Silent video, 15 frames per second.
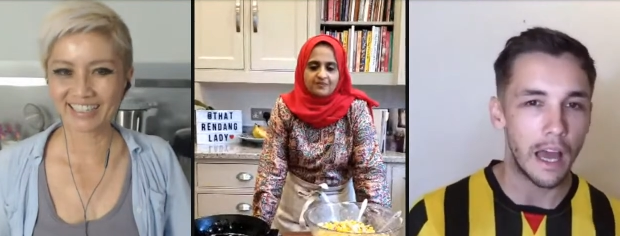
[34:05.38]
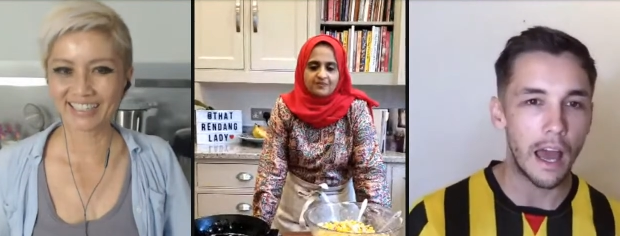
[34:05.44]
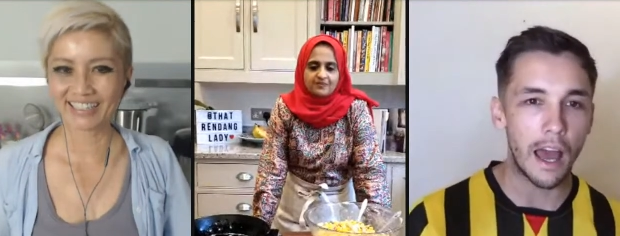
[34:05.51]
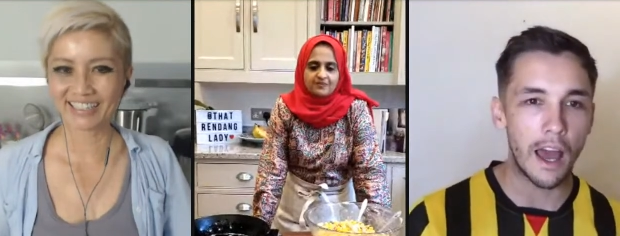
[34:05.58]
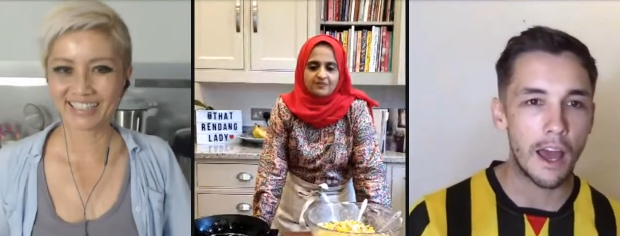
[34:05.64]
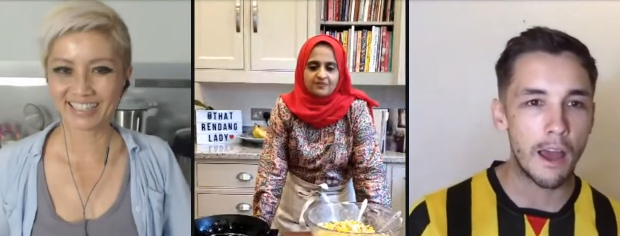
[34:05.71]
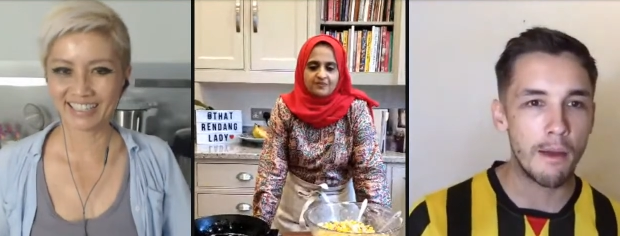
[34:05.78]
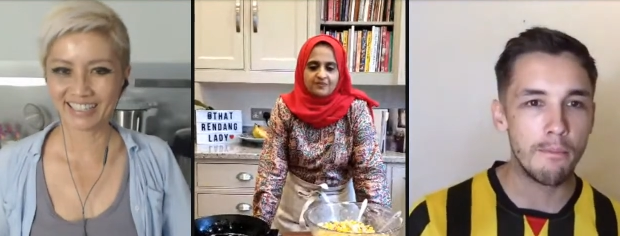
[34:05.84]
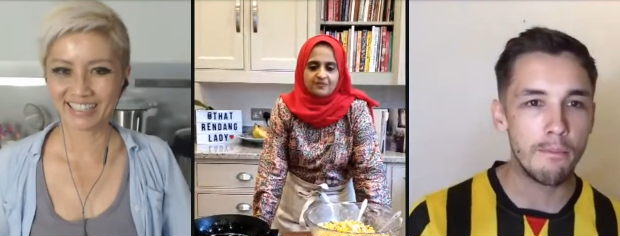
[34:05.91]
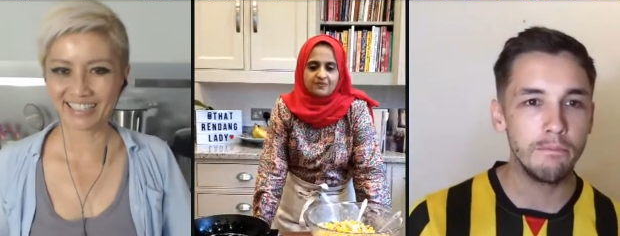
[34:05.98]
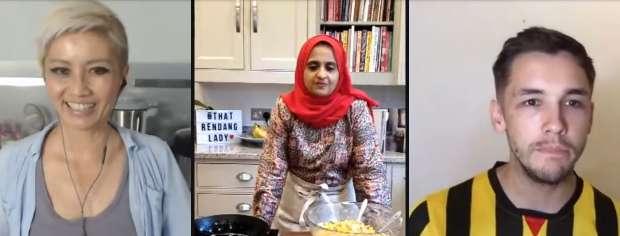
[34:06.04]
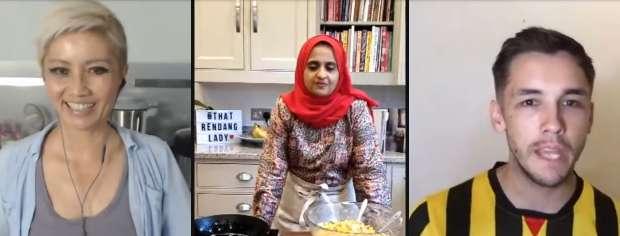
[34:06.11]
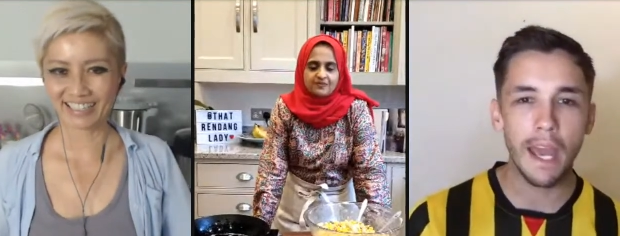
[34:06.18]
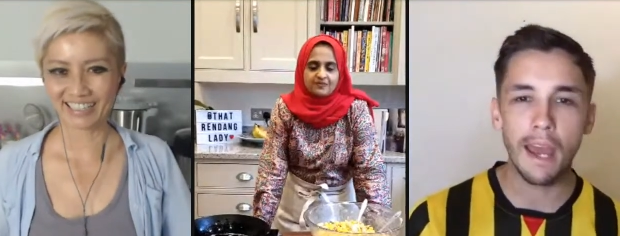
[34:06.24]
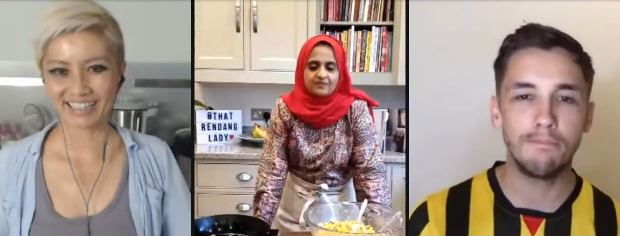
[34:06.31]

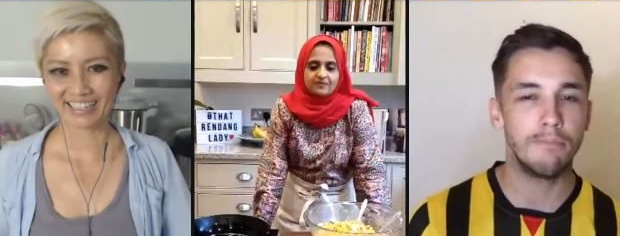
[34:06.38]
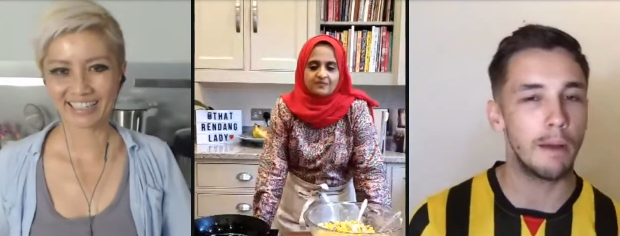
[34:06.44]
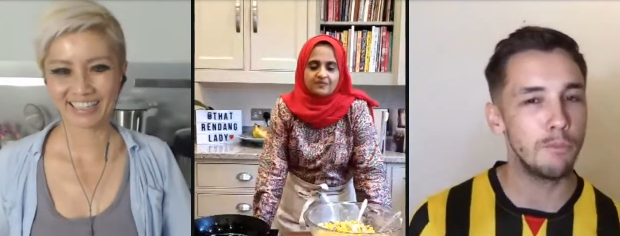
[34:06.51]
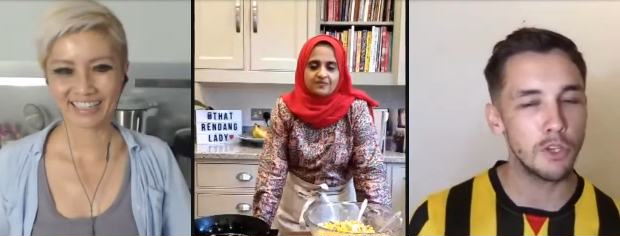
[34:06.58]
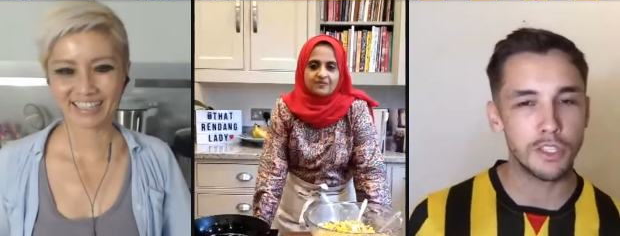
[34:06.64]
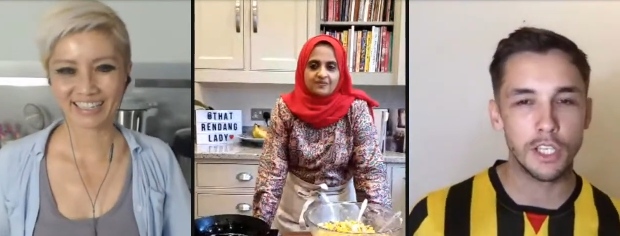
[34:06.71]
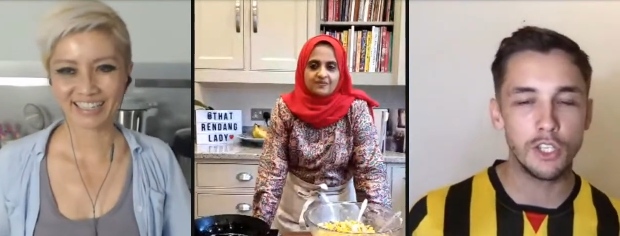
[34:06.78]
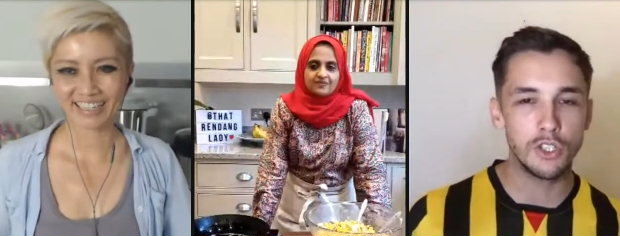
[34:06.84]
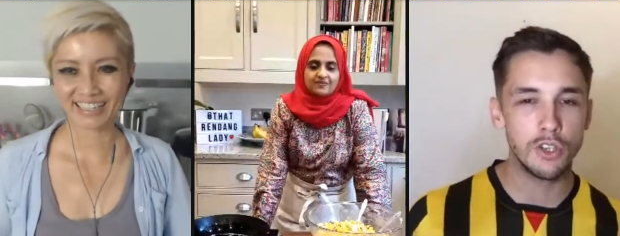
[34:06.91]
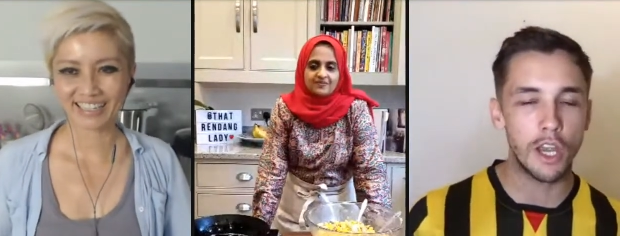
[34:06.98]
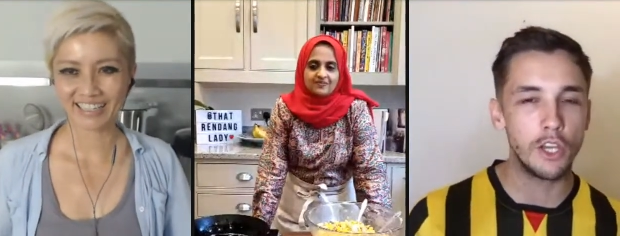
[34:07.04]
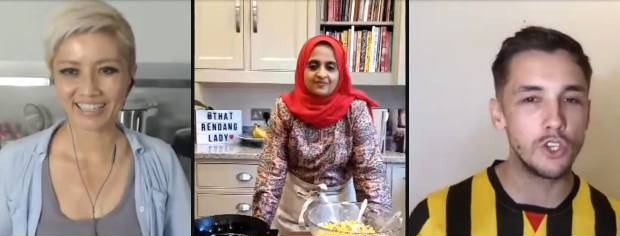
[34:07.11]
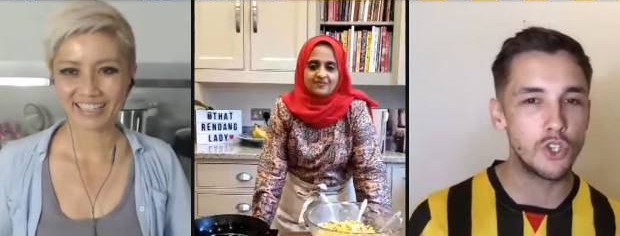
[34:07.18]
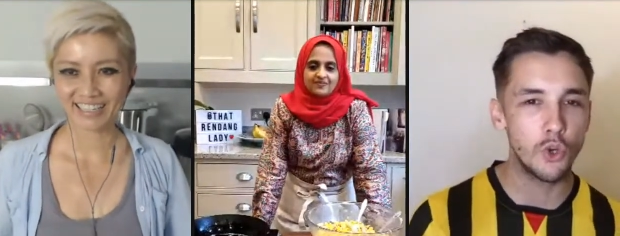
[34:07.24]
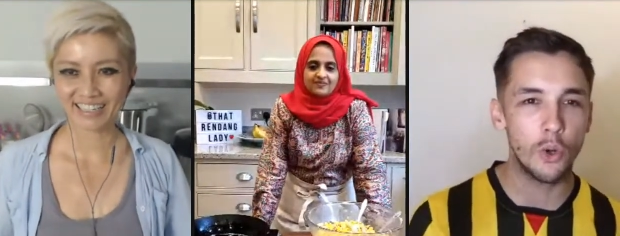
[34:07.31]
Speaker 1: Yeah, I'm just
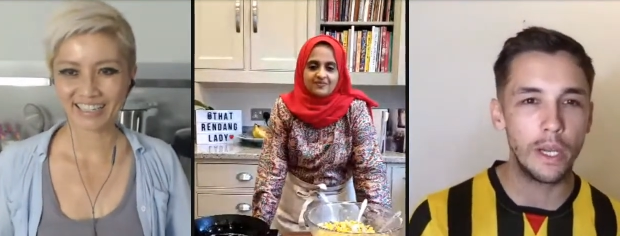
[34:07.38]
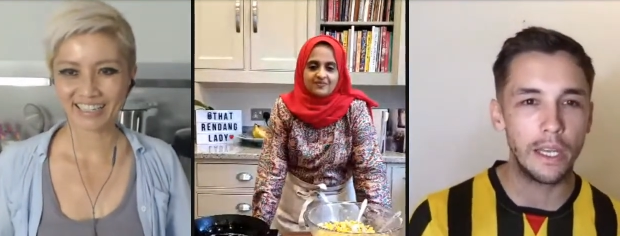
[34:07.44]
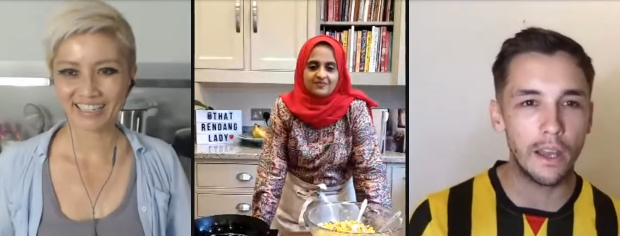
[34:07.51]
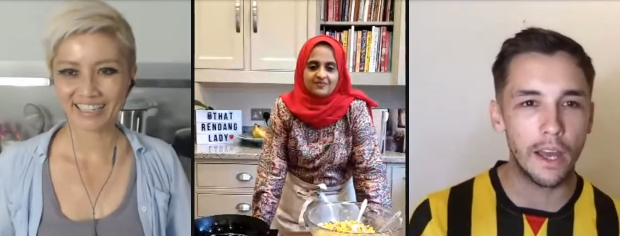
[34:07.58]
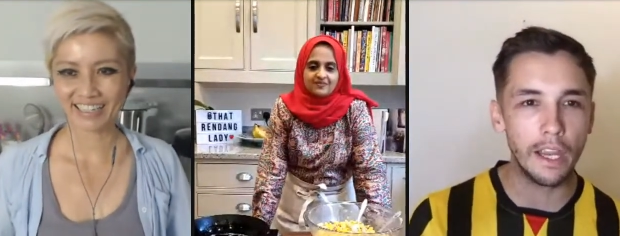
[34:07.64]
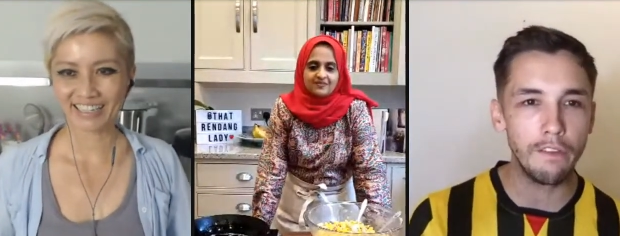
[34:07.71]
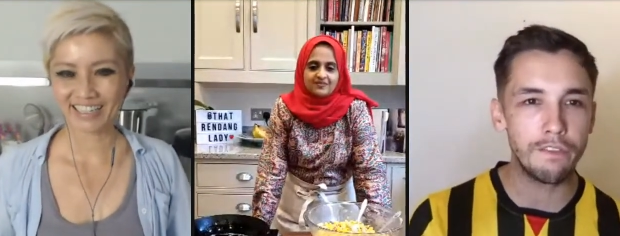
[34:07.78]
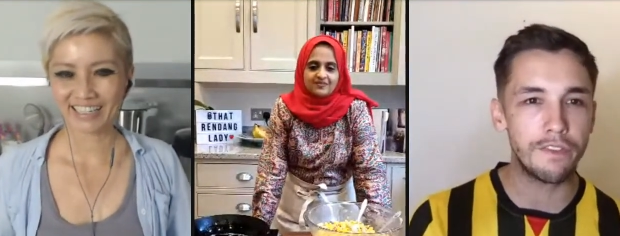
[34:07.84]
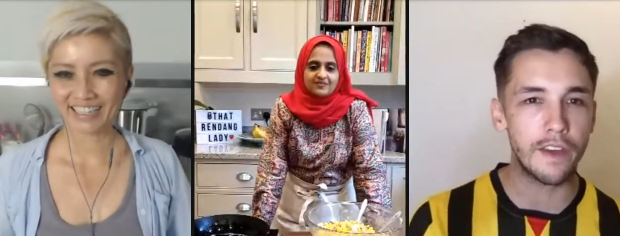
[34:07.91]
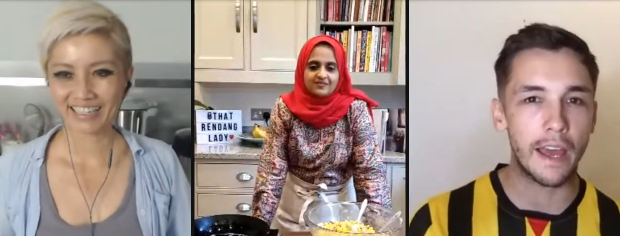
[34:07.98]
enjoying life